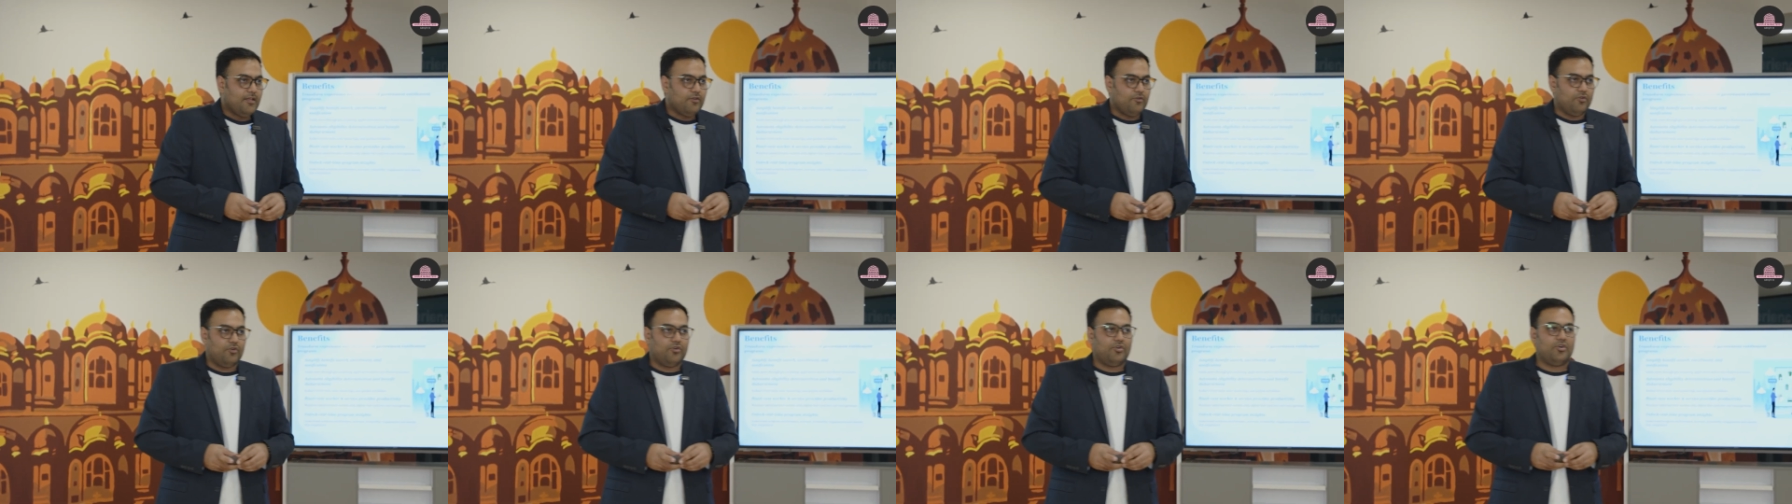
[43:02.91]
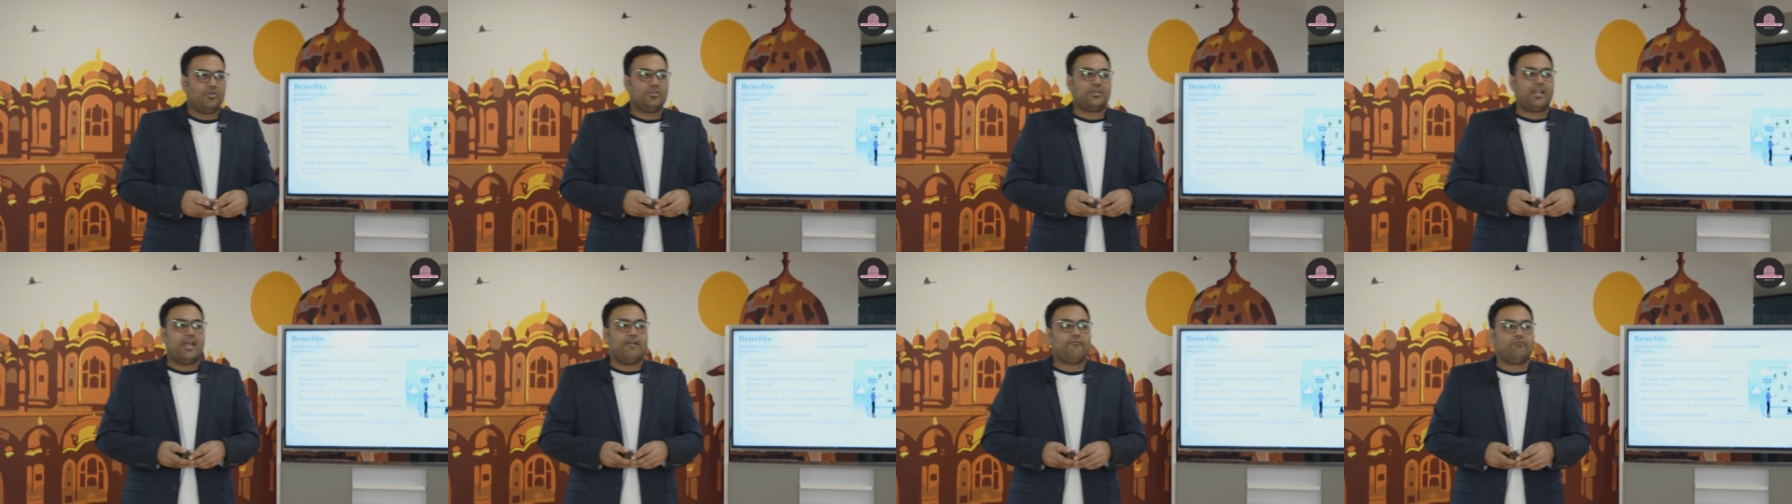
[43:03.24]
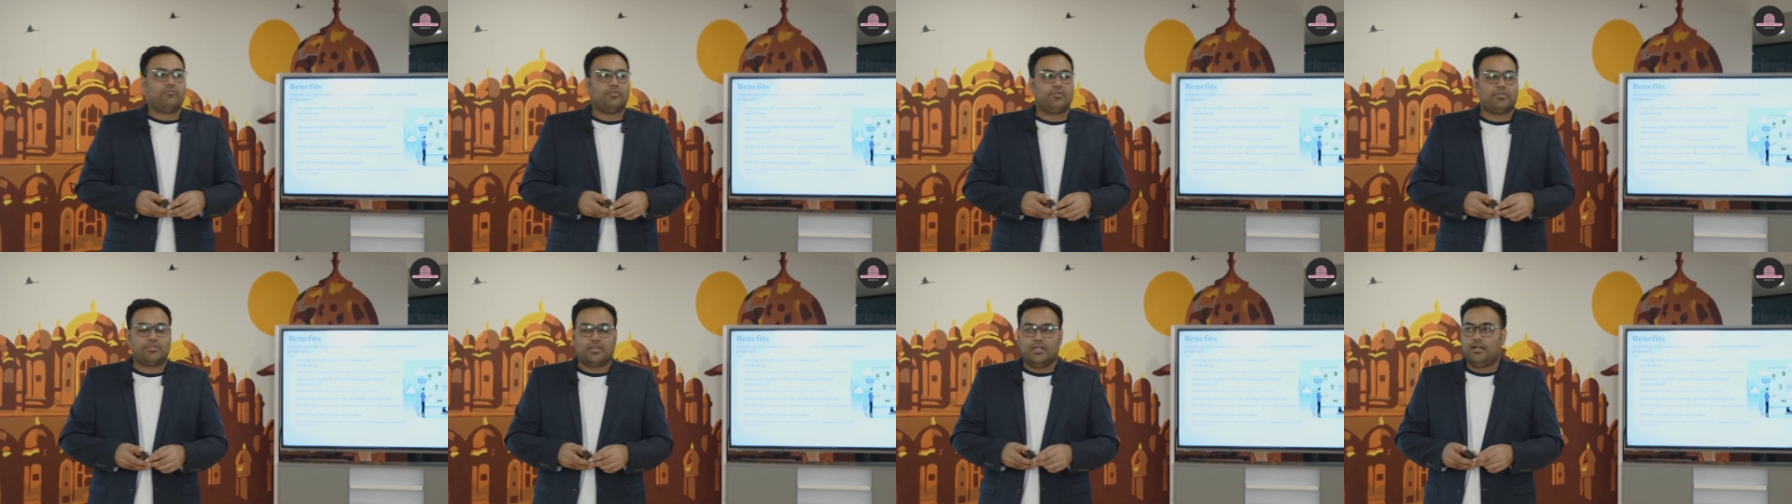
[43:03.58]
You don't have
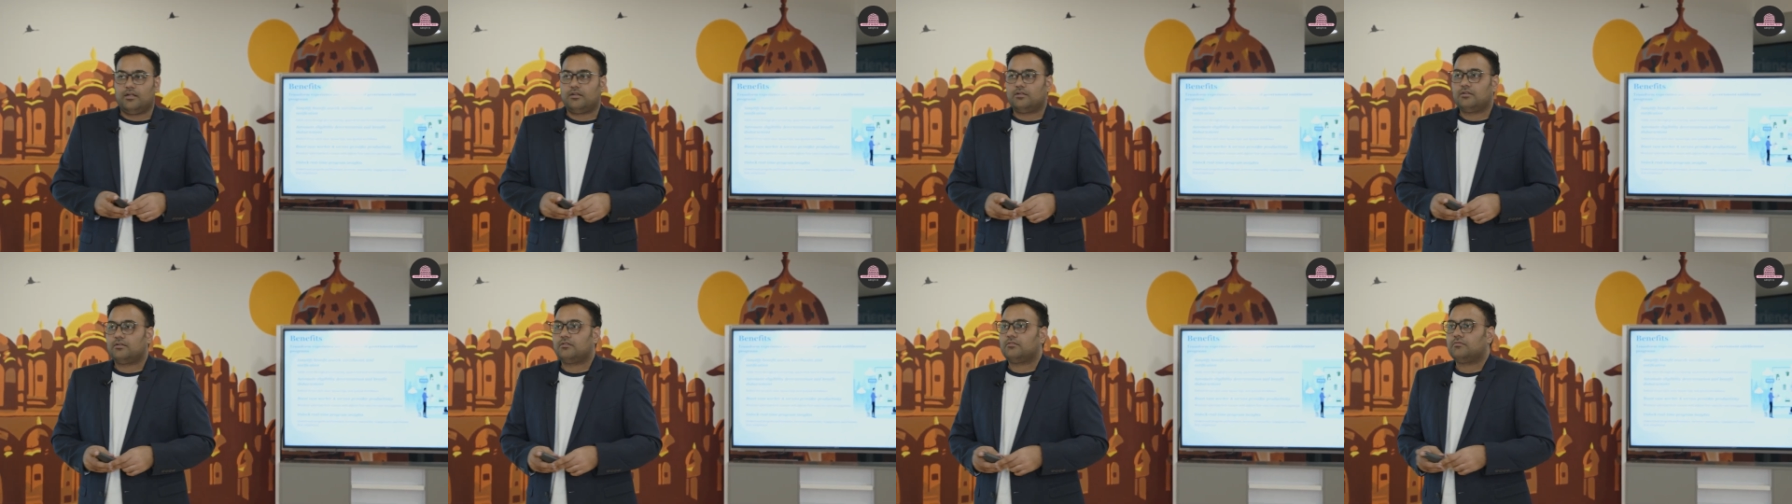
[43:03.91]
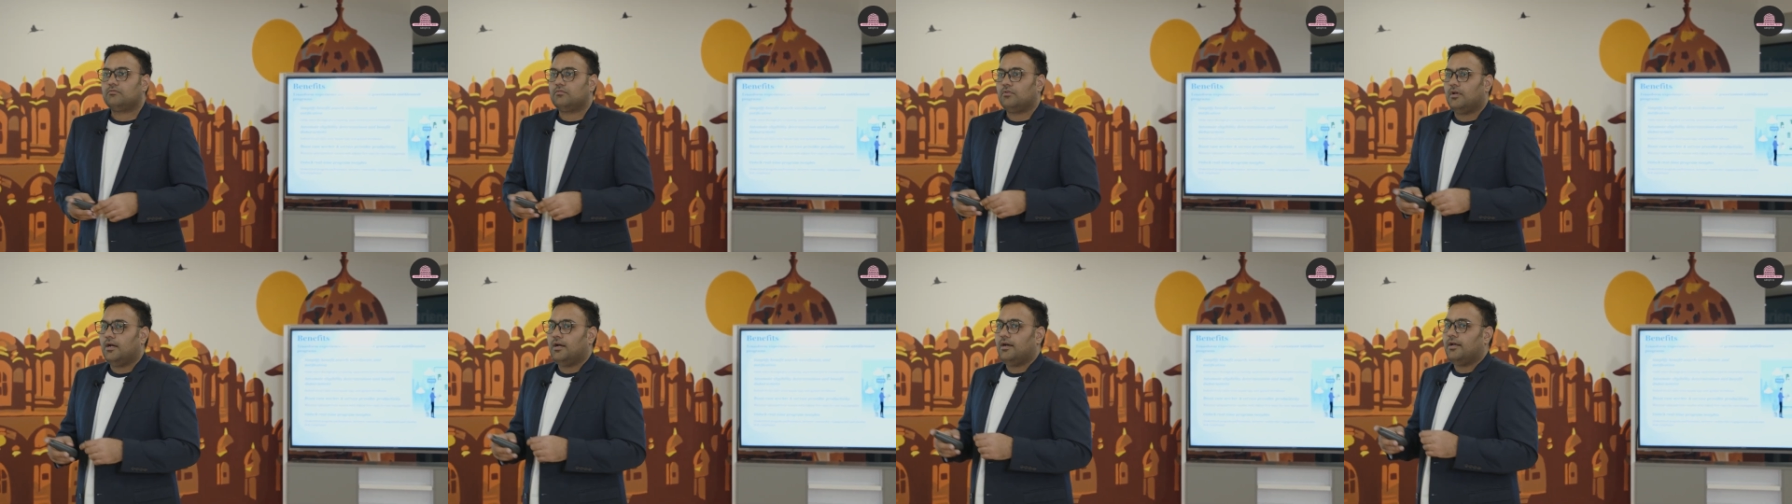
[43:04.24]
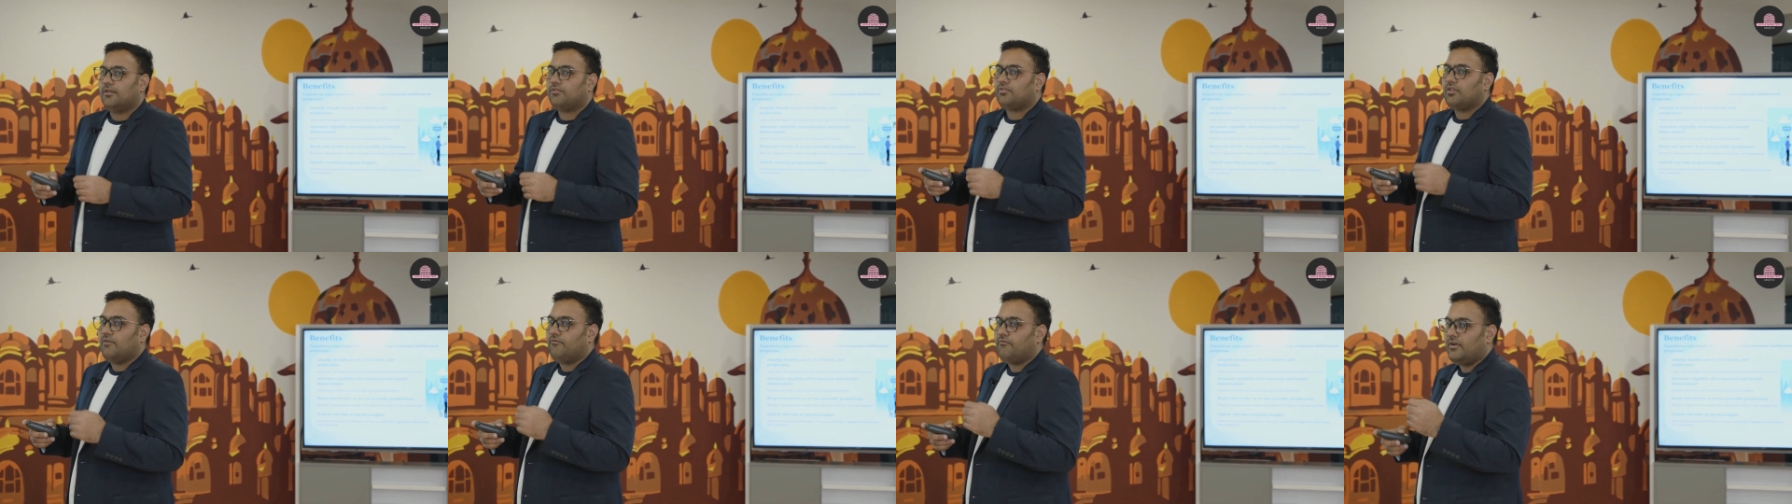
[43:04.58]
to say
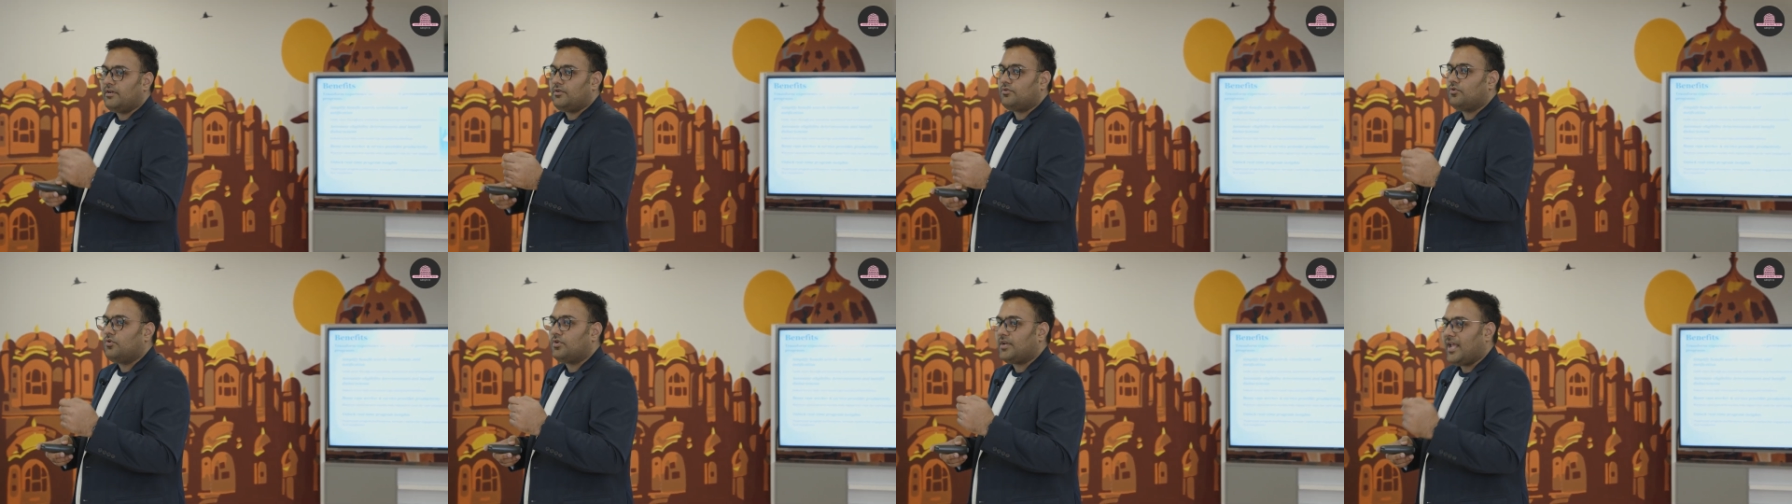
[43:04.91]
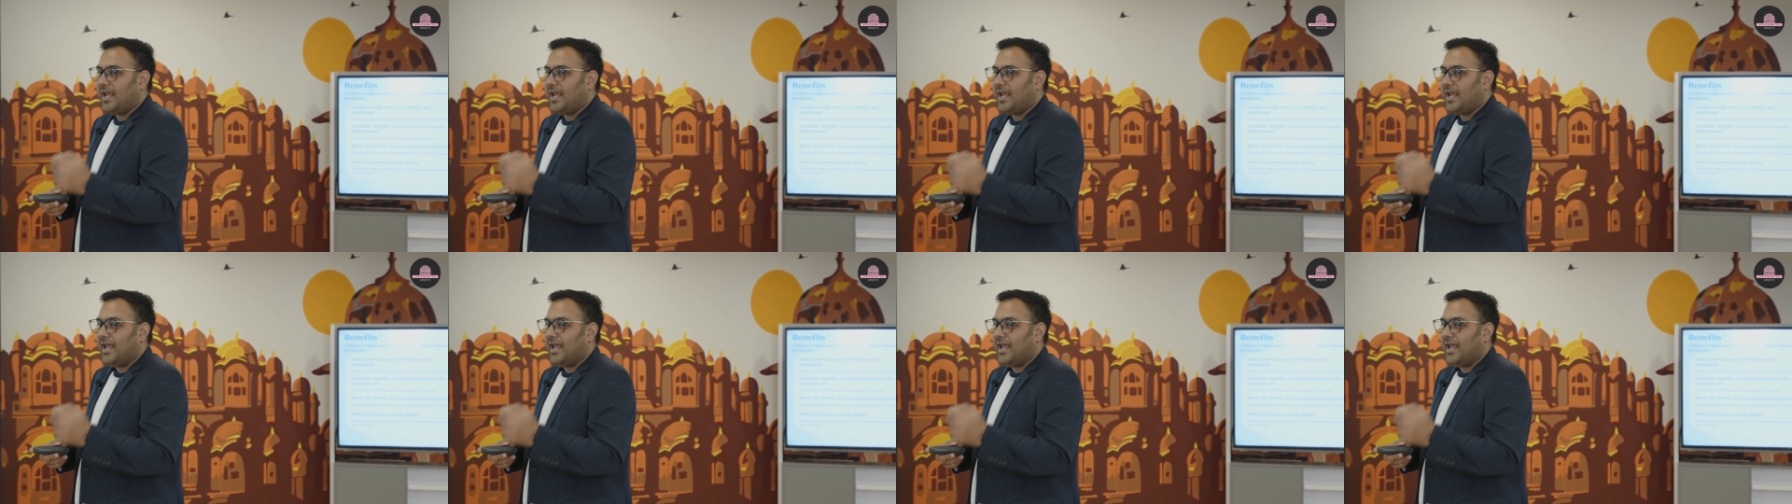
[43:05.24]
someone to